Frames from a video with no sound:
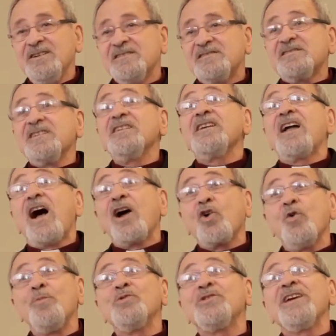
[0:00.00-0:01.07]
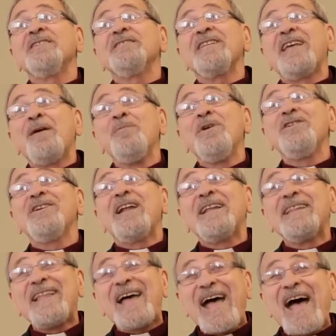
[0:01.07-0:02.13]
Syria accommodated 1.5 million
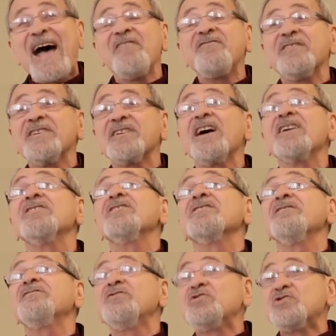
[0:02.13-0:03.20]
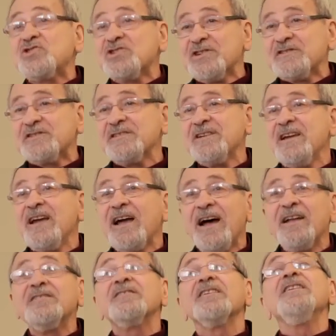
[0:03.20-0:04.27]
Iraqi refugees
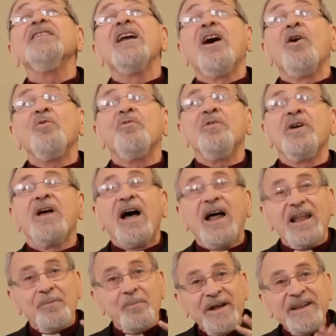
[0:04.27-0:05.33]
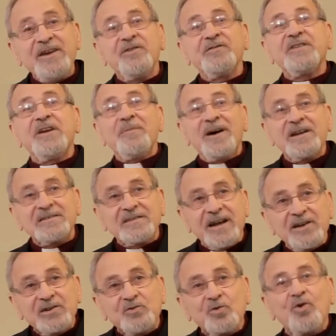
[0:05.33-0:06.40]
until now. Many of them are
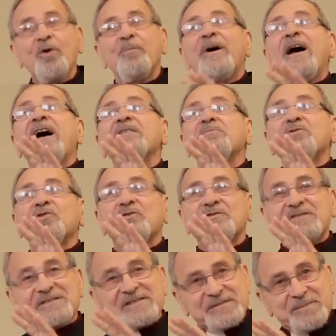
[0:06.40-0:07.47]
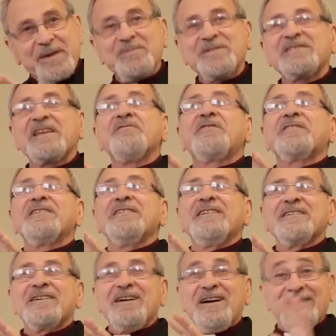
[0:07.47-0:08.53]
trying to go back because it's maybe safer in
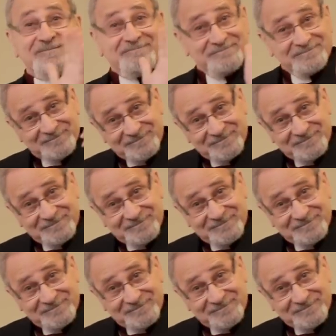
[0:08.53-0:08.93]
Iraq.